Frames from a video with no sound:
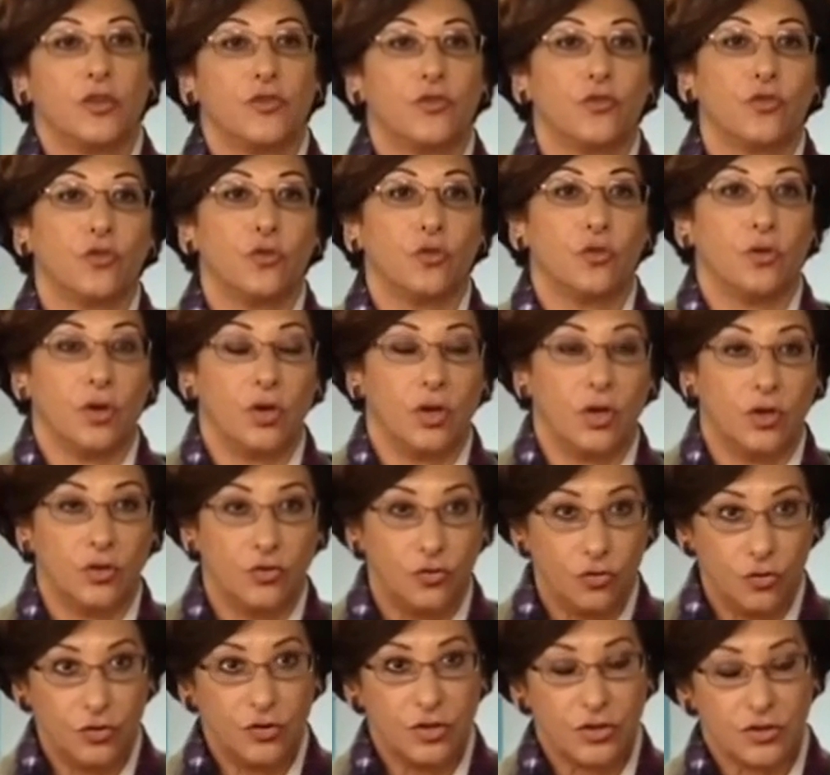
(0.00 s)
to uh,
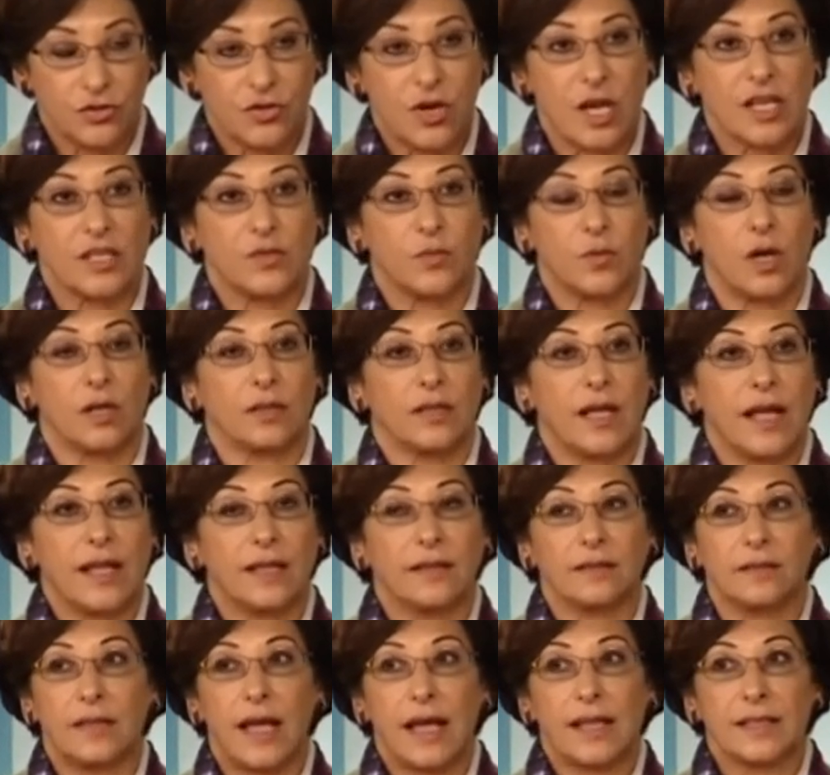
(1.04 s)
do the transplant.
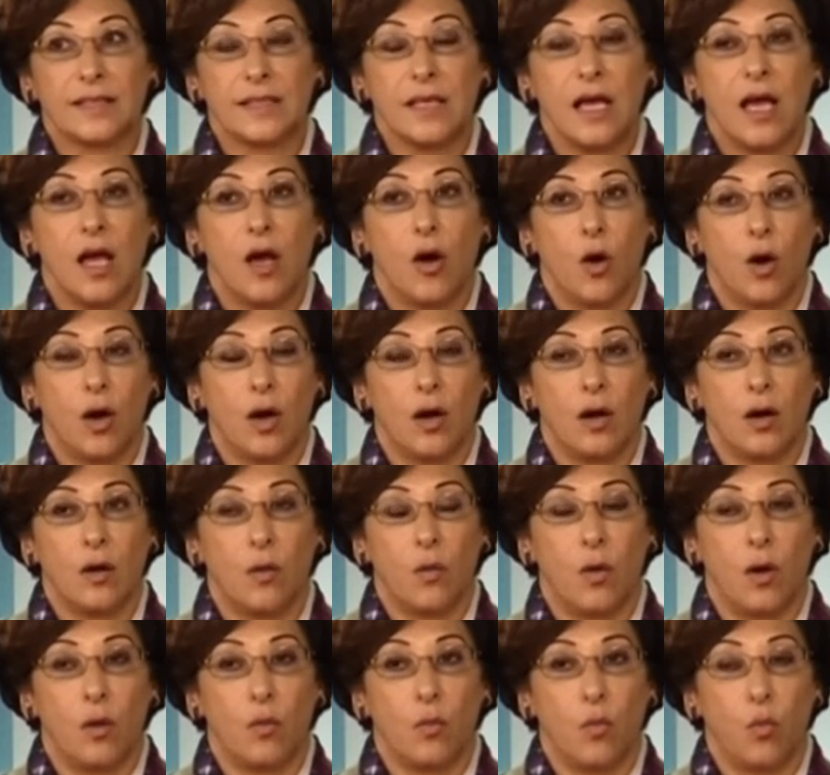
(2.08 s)
And that's uh,
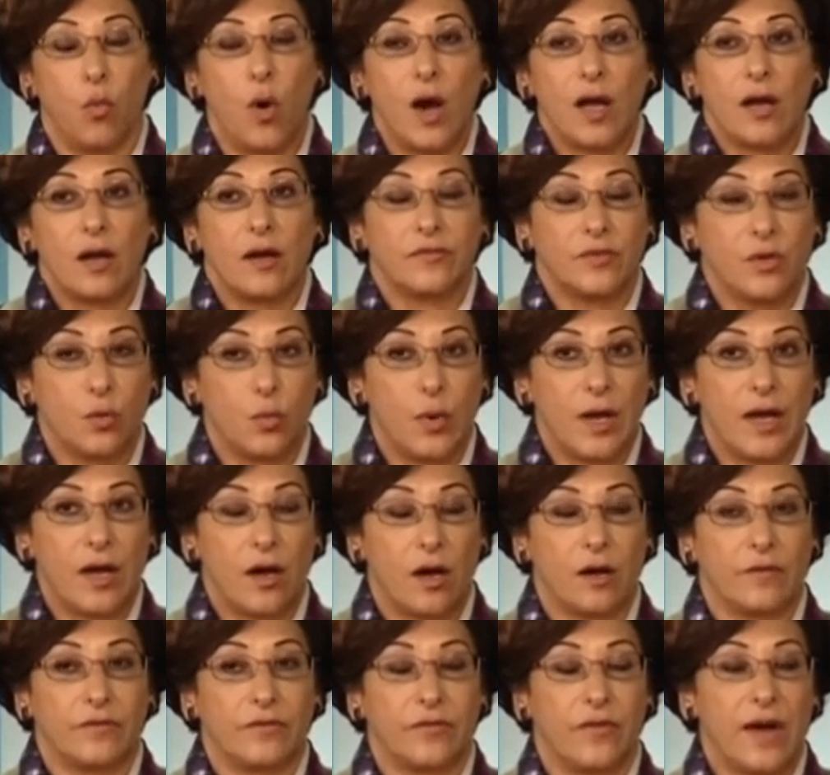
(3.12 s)
one of the way
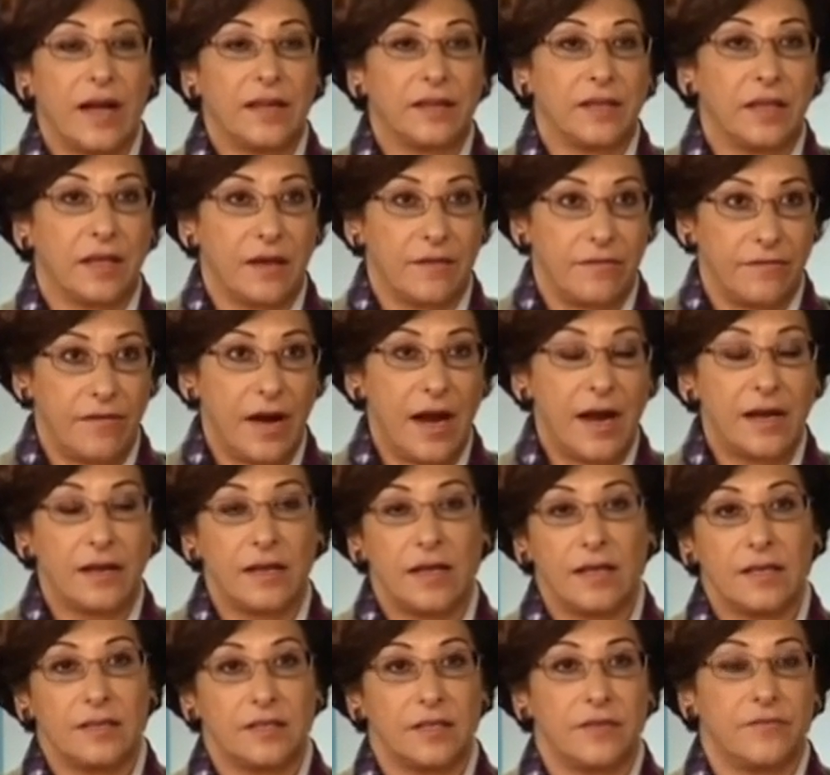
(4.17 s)
of finding a
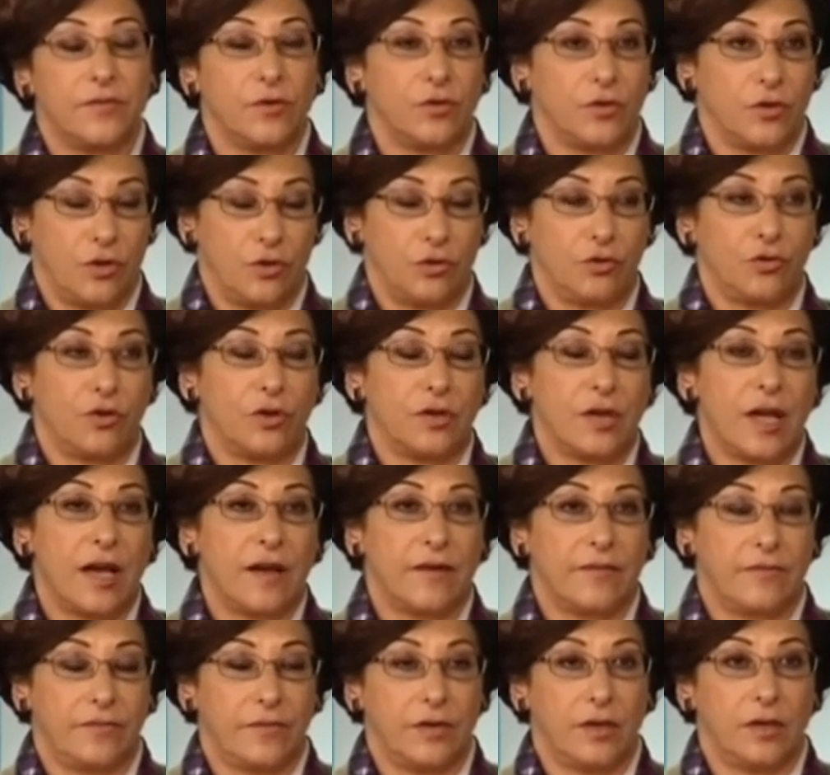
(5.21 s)
finance. If you, you don't
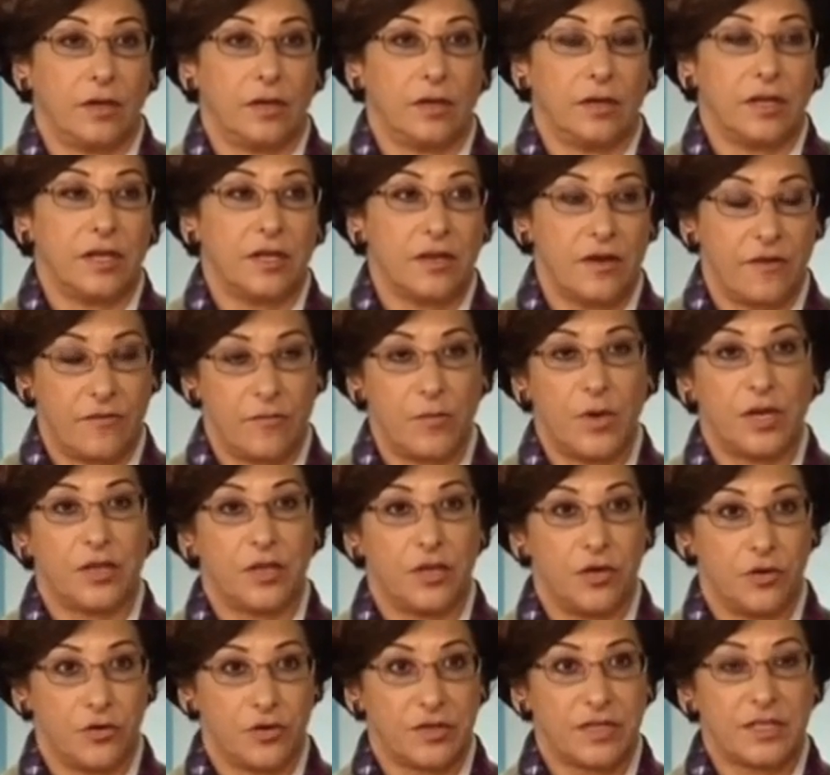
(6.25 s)
have uh, enough
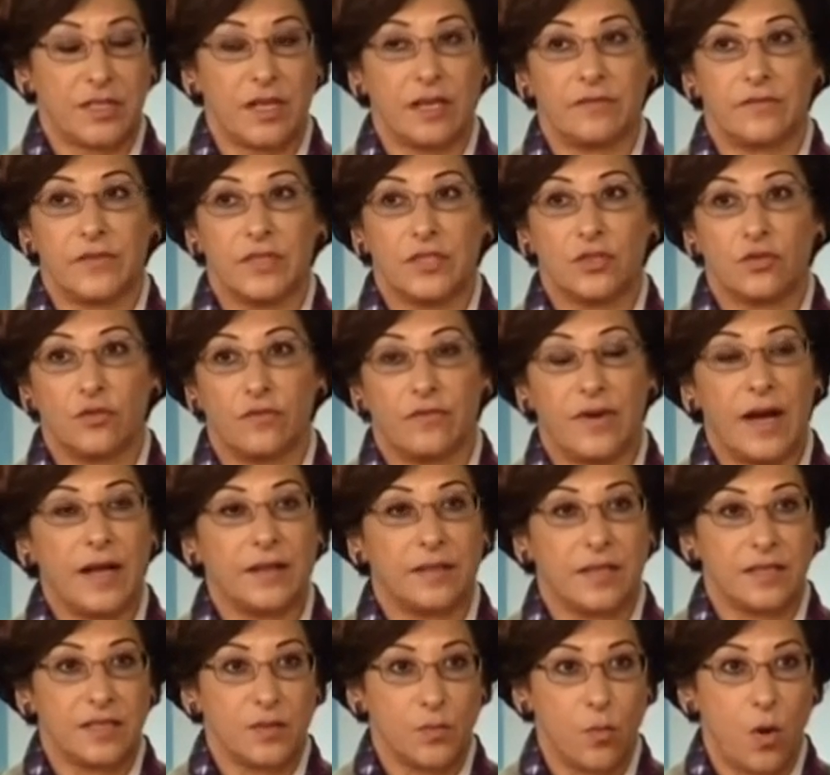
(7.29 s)
money yourself, is to
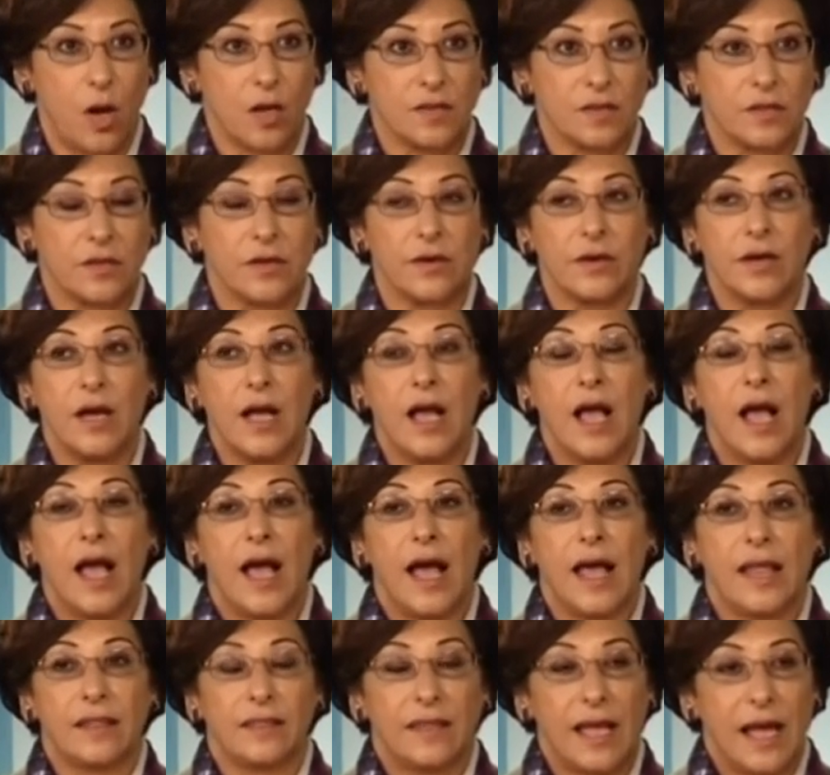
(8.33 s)
find a sponsor.
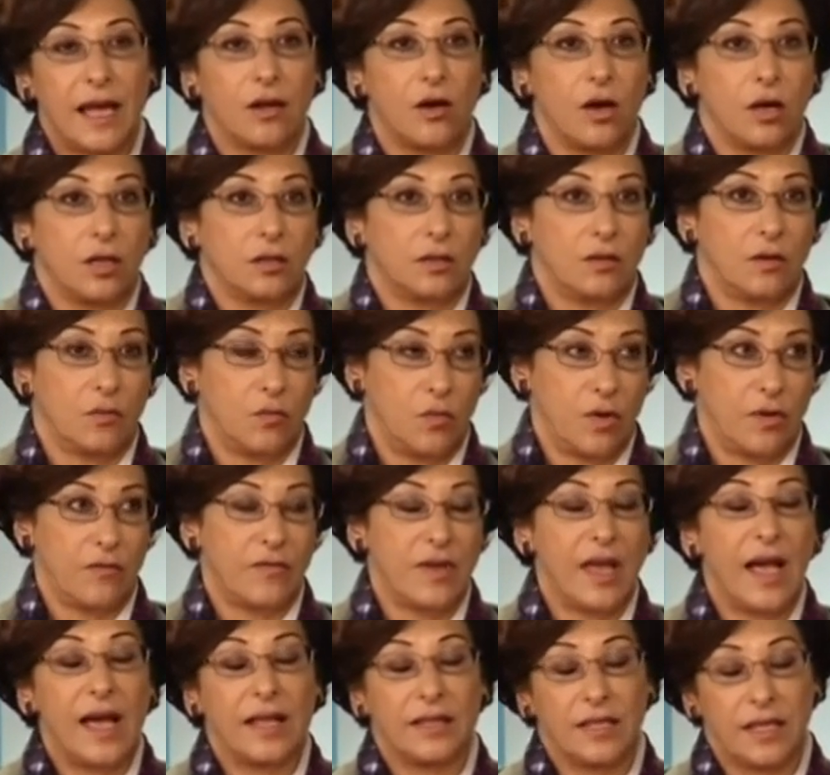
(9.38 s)
And thank God
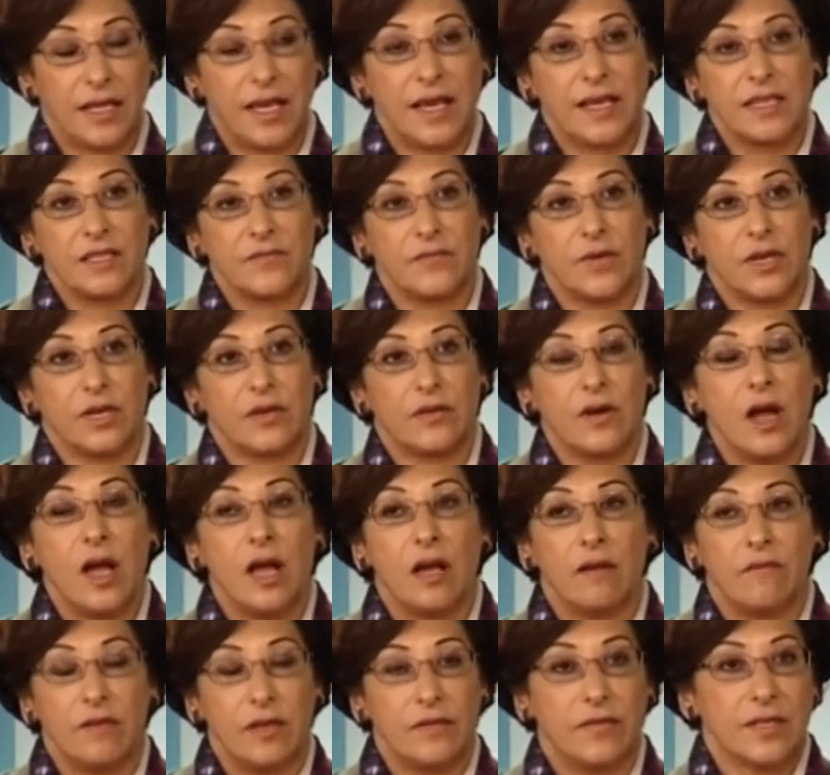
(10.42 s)
we had a case where
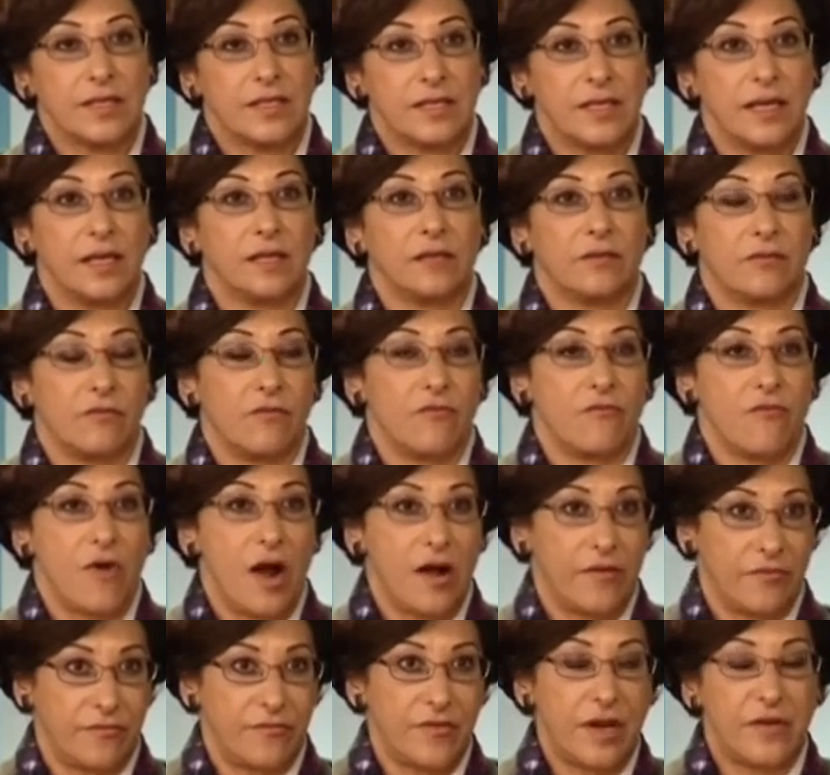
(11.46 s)
VivaCell
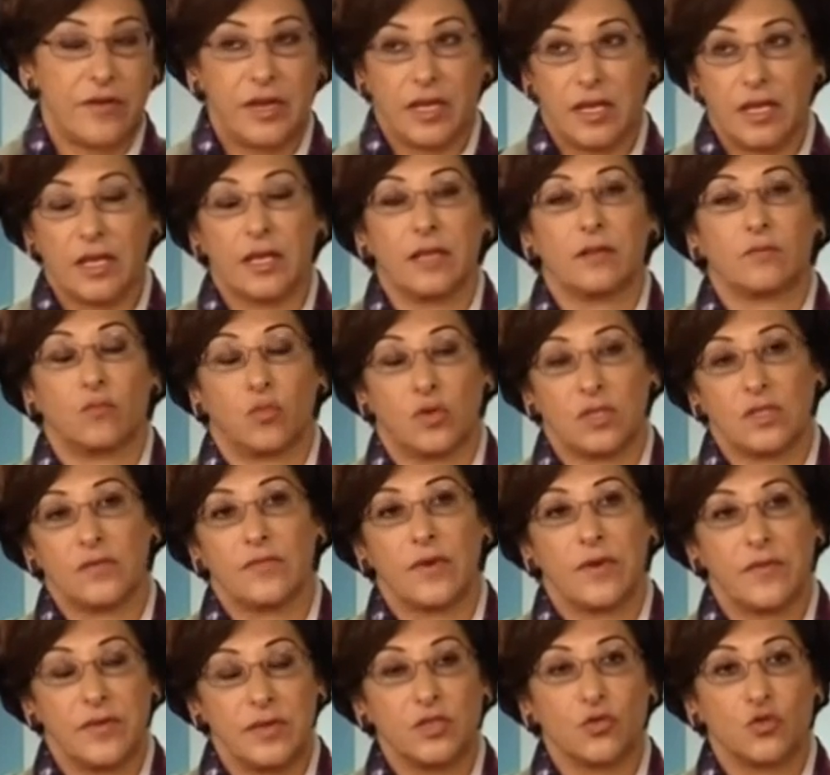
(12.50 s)
Ralph Yirikyan was
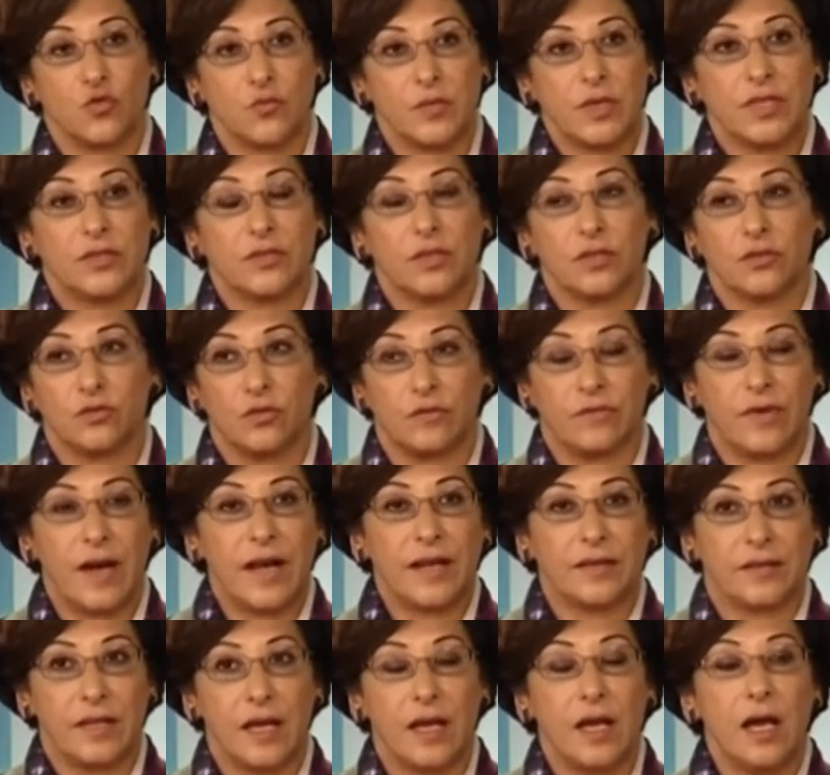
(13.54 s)
very instrumental to
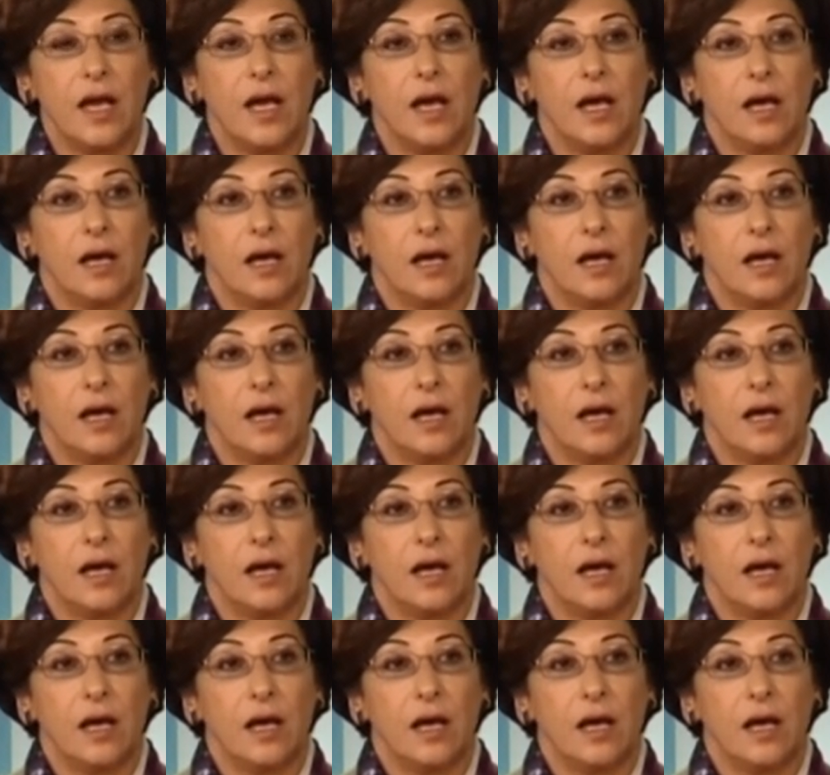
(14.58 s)
find a